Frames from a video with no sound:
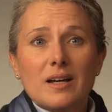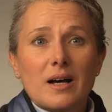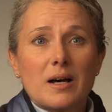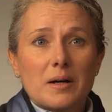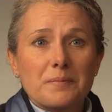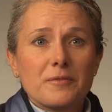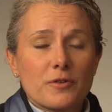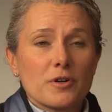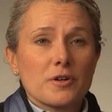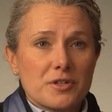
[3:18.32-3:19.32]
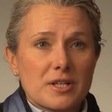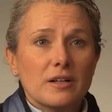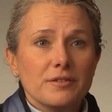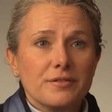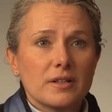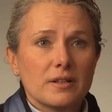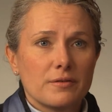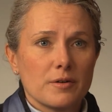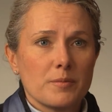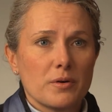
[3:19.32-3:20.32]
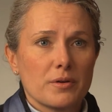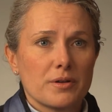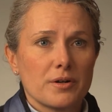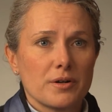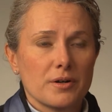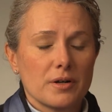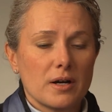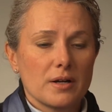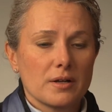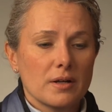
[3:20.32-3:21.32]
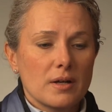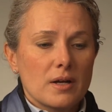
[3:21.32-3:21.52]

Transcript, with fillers: for herself, for both her